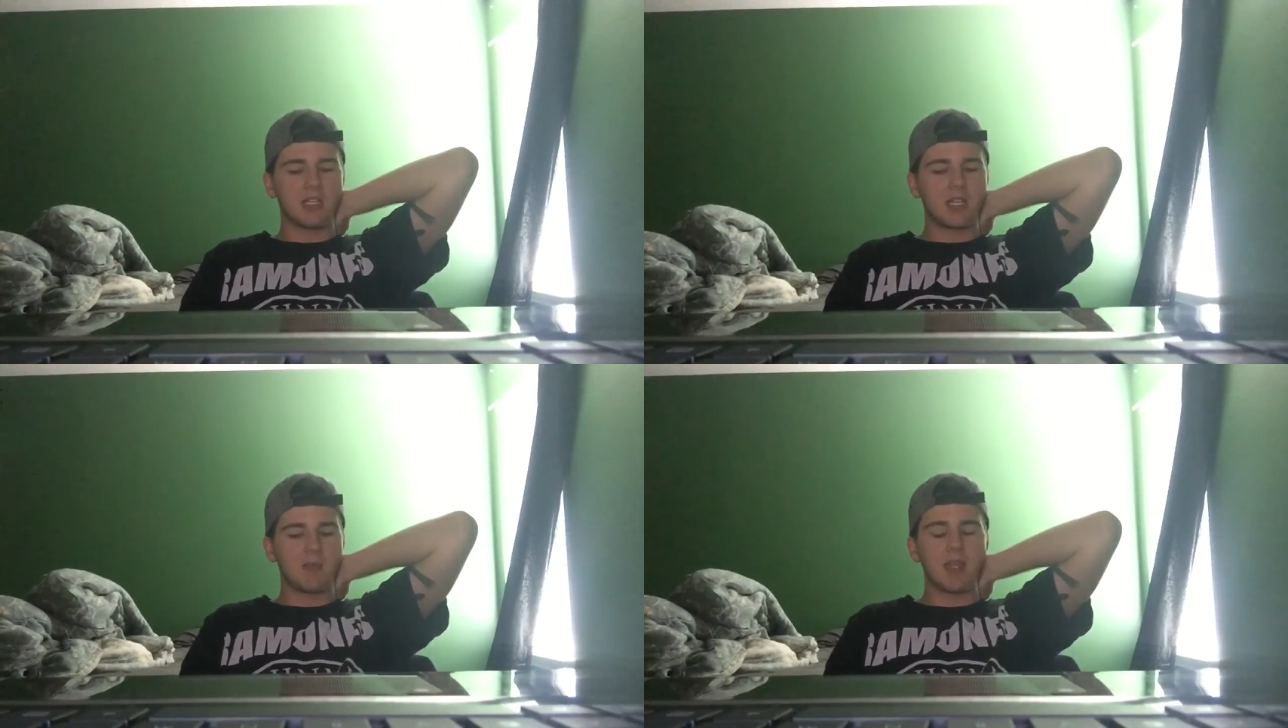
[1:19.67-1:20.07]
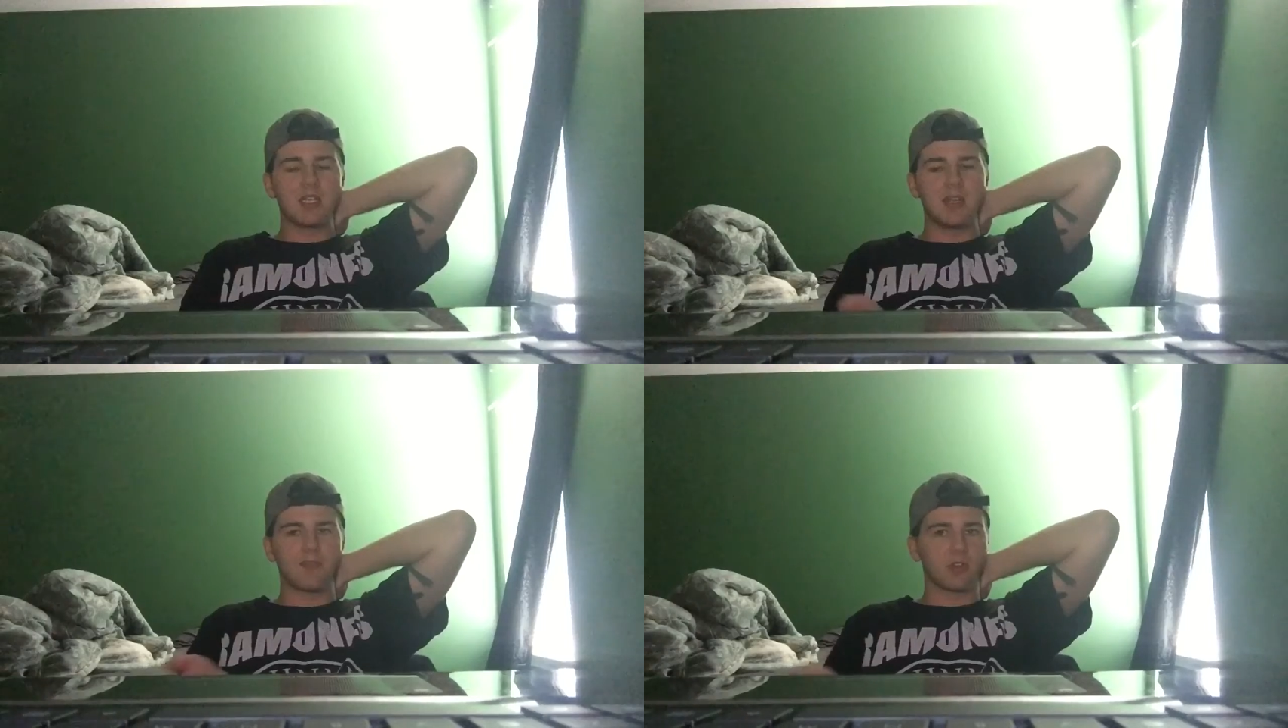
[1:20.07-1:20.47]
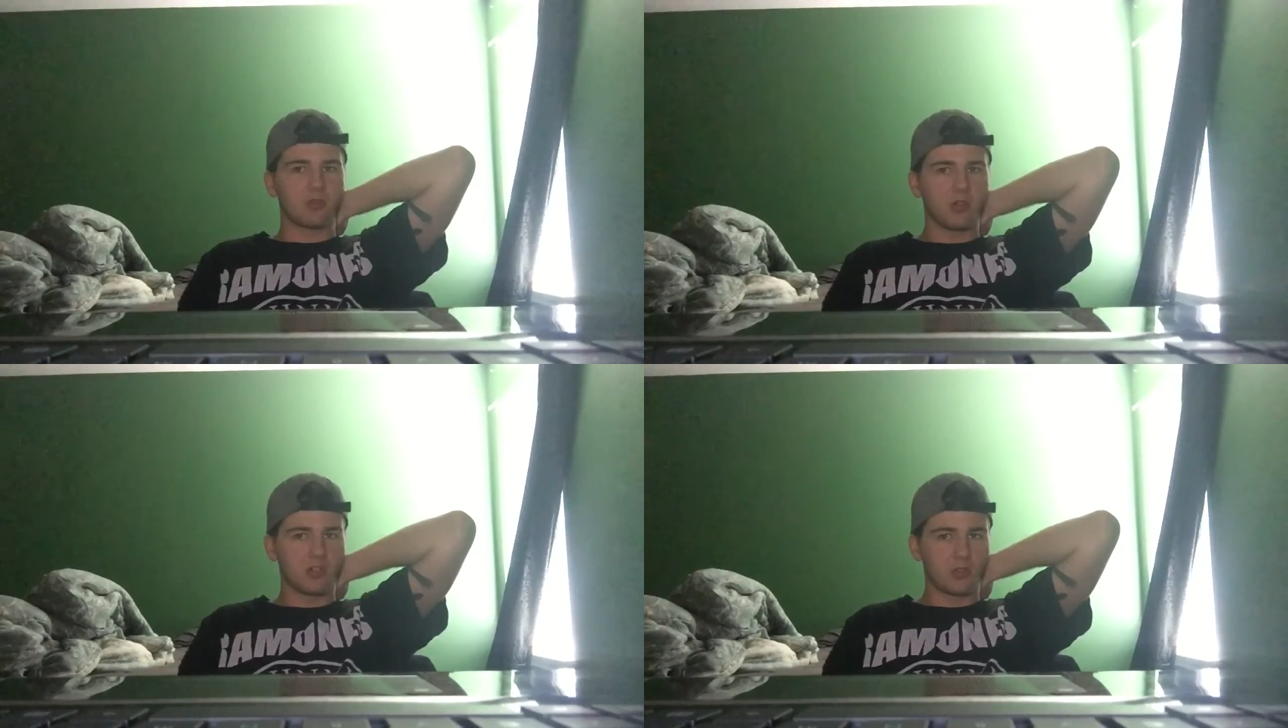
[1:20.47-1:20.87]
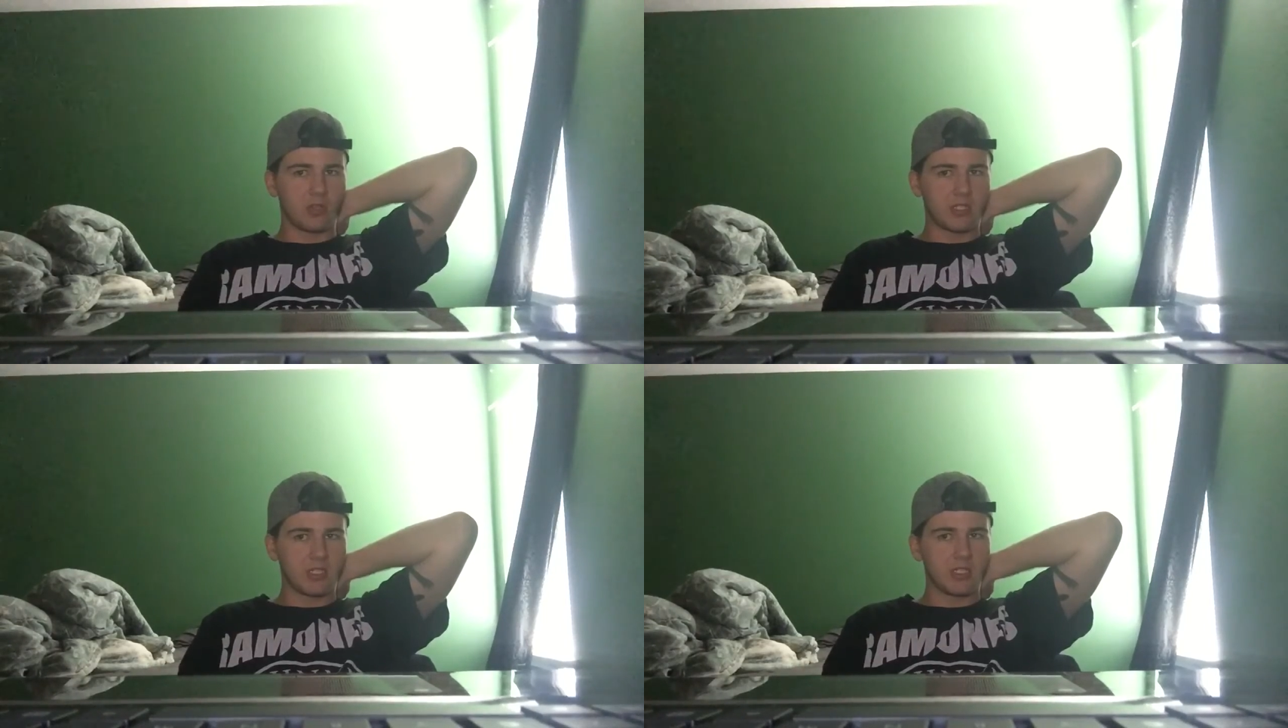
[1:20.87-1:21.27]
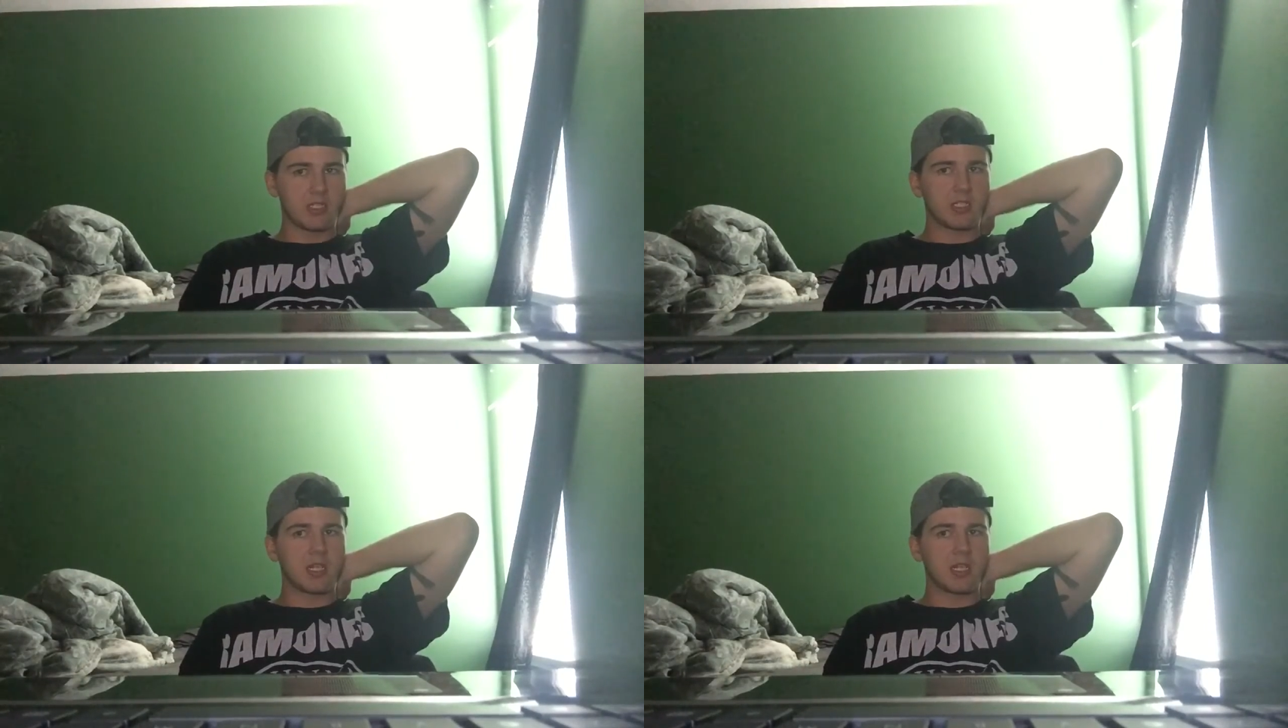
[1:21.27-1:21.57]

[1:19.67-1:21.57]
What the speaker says: they make different career choices.